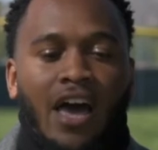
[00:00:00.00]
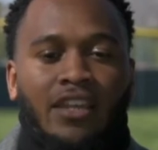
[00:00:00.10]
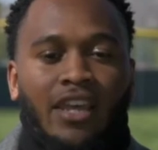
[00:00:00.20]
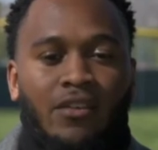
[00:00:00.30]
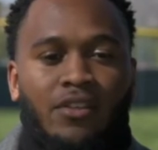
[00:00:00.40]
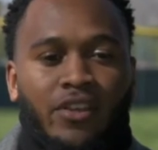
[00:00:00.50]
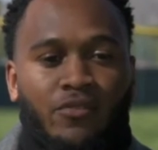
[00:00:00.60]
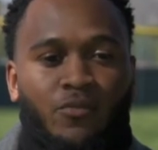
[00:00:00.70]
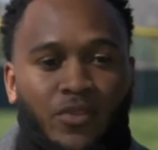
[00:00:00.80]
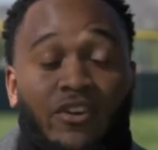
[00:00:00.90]
I think
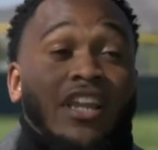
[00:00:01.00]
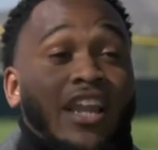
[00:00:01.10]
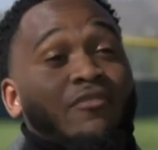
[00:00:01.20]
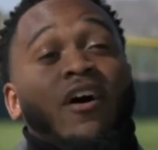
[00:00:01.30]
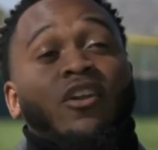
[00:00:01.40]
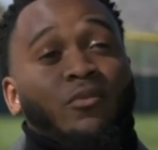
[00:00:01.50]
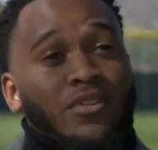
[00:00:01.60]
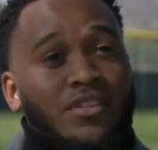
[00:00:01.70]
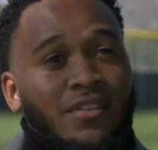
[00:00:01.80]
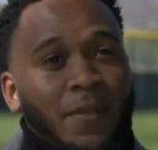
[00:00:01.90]
there, there's a lot of
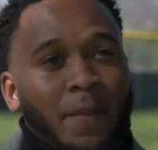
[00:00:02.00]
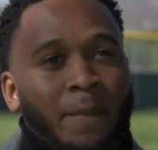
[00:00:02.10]
followers.